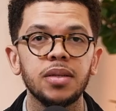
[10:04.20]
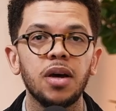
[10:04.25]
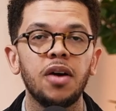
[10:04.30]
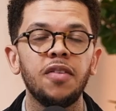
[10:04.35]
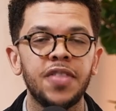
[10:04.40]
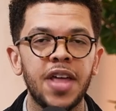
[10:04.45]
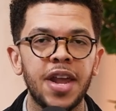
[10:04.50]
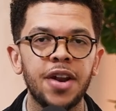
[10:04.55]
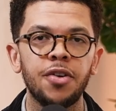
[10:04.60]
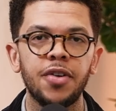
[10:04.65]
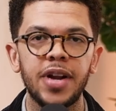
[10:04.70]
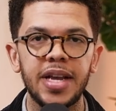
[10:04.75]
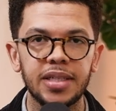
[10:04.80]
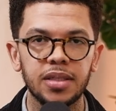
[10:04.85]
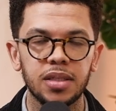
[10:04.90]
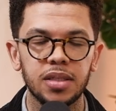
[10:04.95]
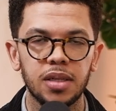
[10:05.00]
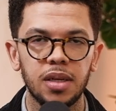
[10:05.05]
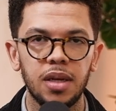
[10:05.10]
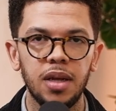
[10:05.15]
of that
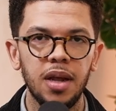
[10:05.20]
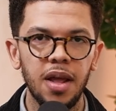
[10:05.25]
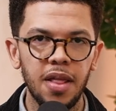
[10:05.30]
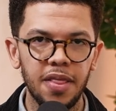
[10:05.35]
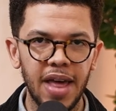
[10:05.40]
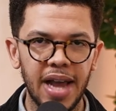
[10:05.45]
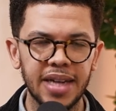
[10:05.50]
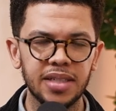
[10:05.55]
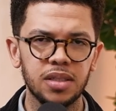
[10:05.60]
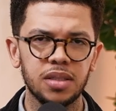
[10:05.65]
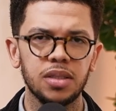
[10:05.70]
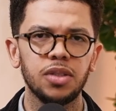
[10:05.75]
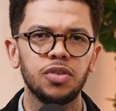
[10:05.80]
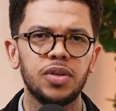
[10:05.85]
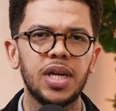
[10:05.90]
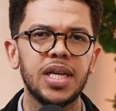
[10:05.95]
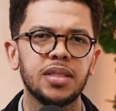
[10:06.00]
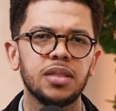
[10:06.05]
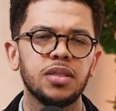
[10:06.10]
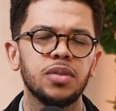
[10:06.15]
arrest. That still
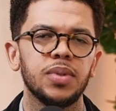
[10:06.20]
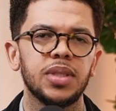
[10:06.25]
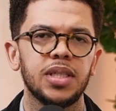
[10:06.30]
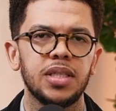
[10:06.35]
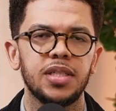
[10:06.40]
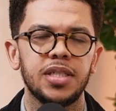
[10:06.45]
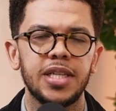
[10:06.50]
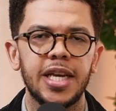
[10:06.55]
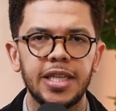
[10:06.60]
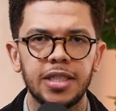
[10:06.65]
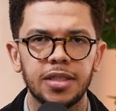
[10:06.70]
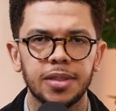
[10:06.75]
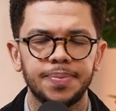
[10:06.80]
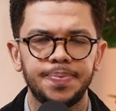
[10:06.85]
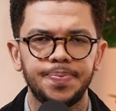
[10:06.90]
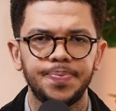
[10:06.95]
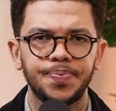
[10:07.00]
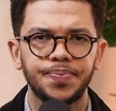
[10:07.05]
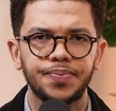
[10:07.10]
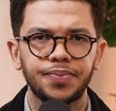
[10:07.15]
rests with the state.
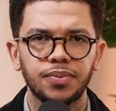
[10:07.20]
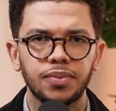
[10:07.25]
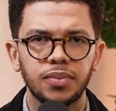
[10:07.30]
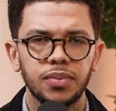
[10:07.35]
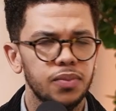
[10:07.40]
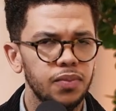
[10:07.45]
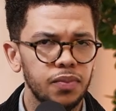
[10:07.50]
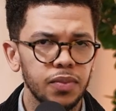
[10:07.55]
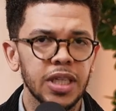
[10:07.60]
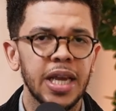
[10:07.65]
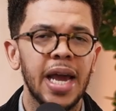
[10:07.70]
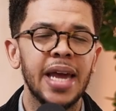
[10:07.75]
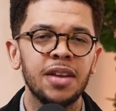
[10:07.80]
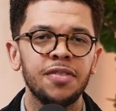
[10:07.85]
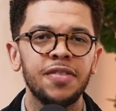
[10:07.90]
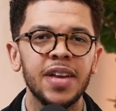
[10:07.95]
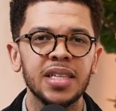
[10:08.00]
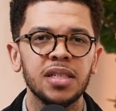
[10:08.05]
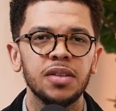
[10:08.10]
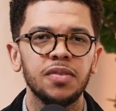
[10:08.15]
And
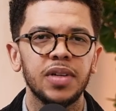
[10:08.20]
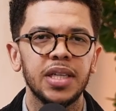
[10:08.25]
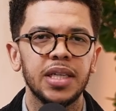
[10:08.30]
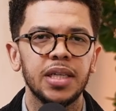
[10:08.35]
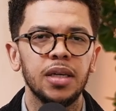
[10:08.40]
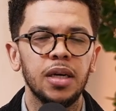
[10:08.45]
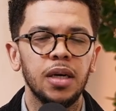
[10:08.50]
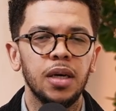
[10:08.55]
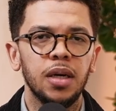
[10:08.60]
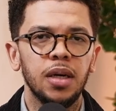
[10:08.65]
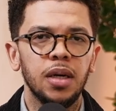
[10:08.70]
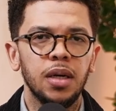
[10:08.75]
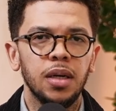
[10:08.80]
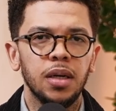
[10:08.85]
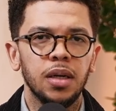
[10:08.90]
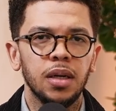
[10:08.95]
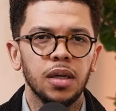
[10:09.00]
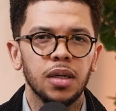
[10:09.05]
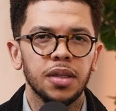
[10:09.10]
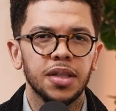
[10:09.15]
effectively,
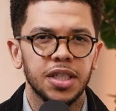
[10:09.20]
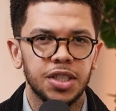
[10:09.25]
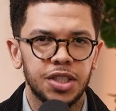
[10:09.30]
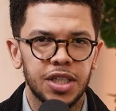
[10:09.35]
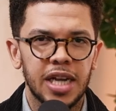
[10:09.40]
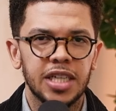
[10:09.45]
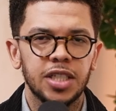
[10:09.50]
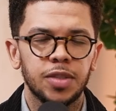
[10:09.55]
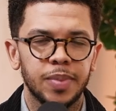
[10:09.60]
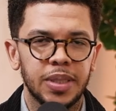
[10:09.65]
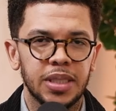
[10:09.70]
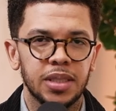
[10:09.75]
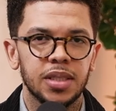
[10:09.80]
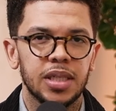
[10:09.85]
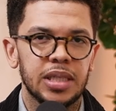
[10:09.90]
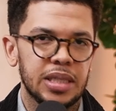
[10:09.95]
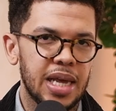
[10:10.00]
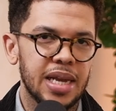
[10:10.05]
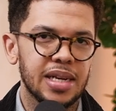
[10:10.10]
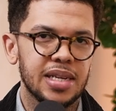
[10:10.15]
the judgment
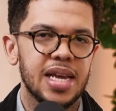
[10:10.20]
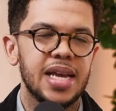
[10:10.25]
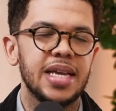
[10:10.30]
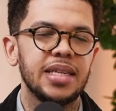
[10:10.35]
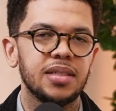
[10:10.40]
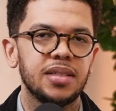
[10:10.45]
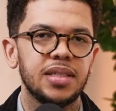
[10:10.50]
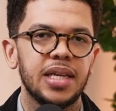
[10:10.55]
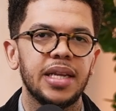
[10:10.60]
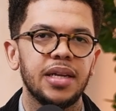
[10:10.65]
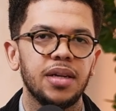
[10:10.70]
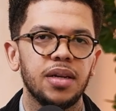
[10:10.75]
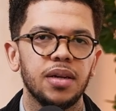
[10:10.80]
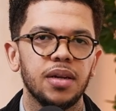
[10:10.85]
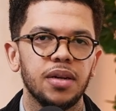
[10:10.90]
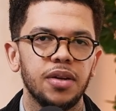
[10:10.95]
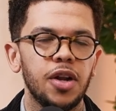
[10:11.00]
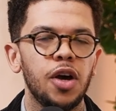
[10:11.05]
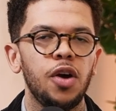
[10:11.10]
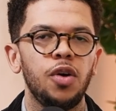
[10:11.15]
in that case said,
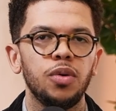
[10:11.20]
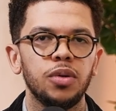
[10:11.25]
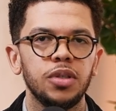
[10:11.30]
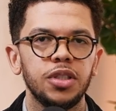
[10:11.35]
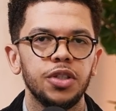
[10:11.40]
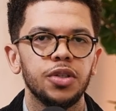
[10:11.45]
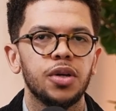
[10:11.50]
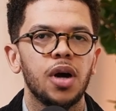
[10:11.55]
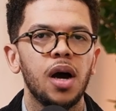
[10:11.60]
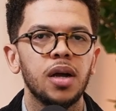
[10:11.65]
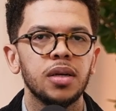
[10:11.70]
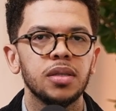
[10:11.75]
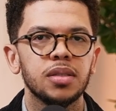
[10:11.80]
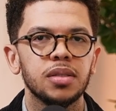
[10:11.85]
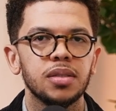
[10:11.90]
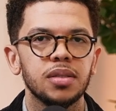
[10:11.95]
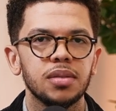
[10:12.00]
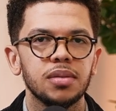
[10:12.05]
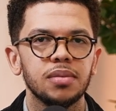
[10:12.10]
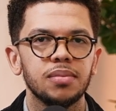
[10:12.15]
no, you
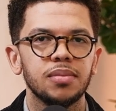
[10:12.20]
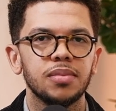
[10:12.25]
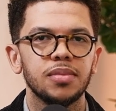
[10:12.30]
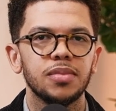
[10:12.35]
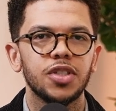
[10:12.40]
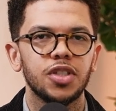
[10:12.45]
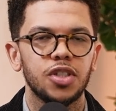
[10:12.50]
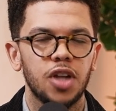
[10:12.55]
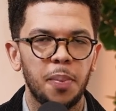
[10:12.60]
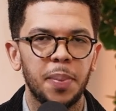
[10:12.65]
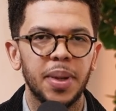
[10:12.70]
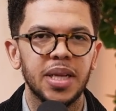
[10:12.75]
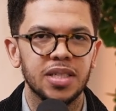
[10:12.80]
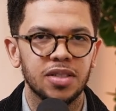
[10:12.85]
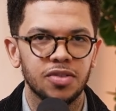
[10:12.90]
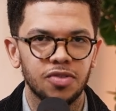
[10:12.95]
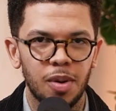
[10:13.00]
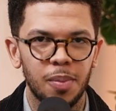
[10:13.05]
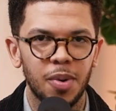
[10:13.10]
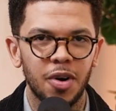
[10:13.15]
can't stop us
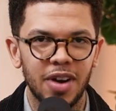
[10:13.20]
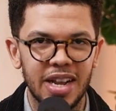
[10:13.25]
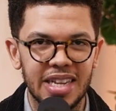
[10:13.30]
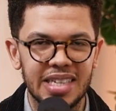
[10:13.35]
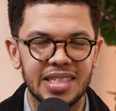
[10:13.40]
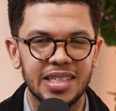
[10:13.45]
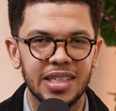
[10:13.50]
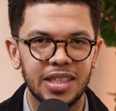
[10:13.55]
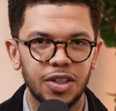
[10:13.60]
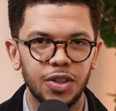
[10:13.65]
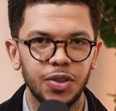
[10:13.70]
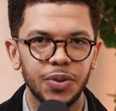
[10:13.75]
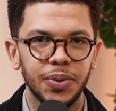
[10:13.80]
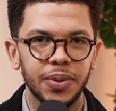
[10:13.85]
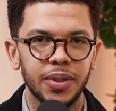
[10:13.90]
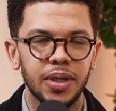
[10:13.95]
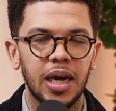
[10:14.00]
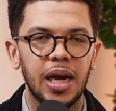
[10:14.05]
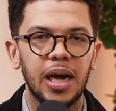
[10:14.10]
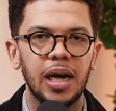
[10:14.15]
from arresting you
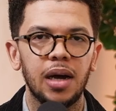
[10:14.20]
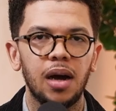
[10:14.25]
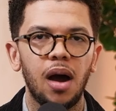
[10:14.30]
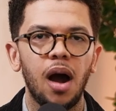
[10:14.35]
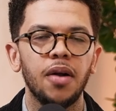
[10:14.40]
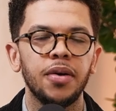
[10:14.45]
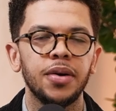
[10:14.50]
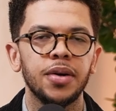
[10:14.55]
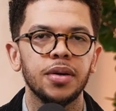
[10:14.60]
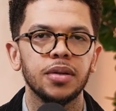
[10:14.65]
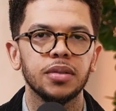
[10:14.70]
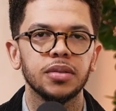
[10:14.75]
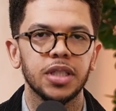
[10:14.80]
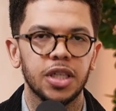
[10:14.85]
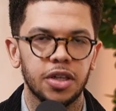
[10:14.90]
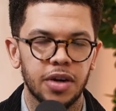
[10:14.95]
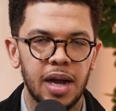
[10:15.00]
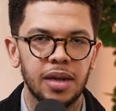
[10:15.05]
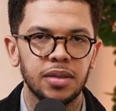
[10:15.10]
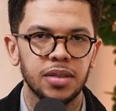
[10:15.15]
on the
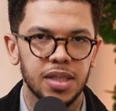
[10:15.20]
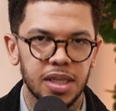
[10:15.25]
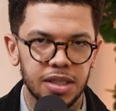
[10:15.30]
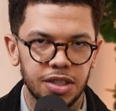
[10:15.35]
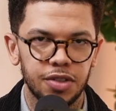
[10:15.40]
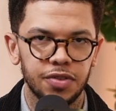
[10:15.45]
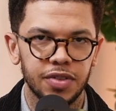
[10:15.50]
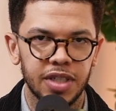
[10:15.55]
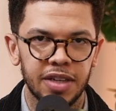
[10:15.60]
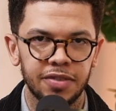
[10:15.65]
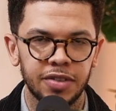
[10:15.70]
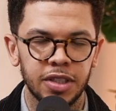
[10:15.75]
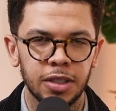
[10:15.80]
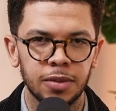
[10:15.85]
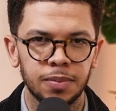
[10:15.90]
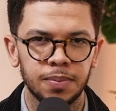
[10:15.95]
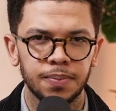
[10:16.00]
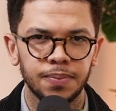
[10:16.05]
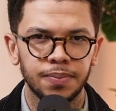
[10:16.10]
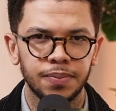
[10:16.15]
grounds that you've given.
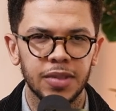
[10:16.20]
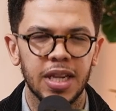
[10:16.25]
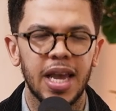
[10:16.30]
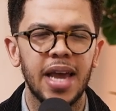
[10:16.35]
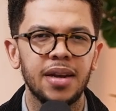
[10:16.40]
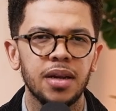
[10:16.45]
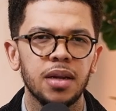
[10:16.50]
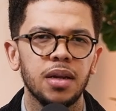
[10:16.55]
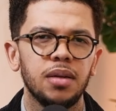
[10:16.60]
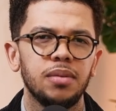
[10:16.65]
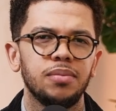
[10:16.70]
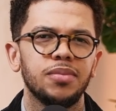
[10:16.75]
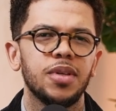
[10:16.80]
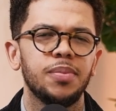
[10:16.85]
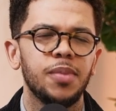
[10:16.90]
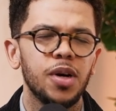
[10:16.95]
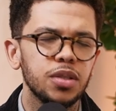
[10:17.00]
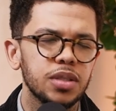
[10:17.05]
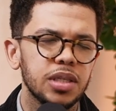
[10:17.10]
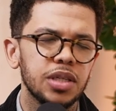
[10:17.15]
And the
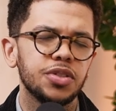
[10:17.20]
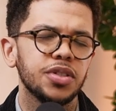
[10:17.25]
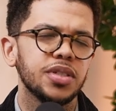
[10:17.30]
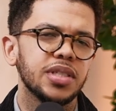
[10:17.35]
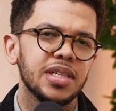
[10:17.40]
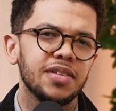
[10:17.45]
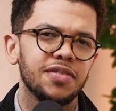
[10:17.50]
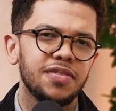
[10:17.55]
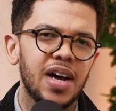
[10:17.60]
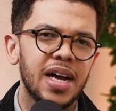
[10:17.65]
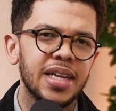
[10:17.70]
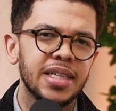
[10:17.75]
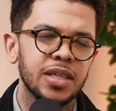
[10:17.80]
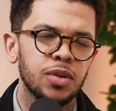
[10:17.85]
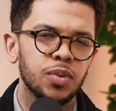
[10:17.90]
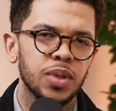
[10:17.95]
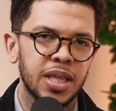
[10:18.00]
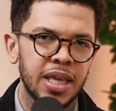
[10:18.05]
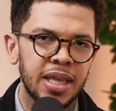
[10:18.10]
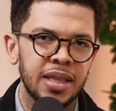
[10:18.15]
most interesting finding
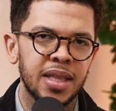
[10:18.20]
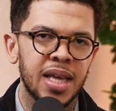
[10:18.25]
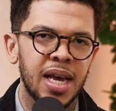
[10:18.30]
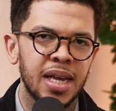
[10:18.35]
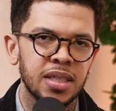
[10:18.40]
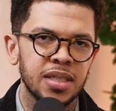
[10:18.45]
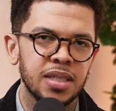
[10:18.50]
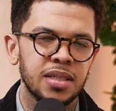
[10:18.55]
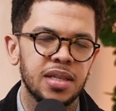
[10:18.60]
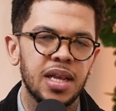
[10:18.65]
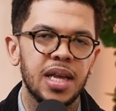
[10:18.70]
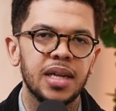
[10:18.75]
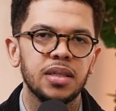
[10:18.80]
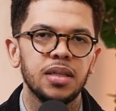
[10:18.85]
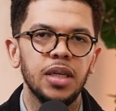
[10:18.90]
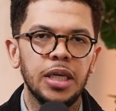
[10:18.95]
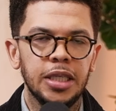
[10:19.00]
within that is that